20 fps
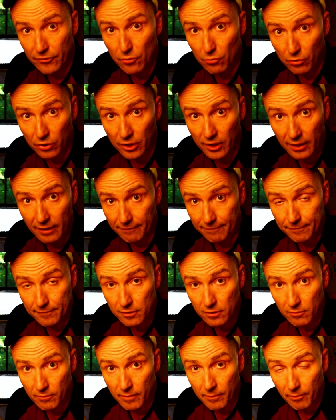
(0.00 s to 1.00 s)
you
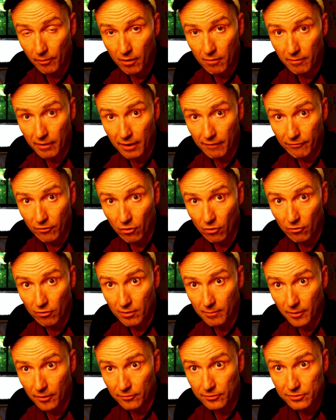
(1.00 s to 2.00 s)
lift, you probably have heard
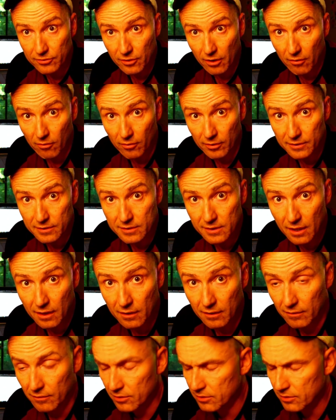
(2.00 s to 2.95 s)
about steroids, taking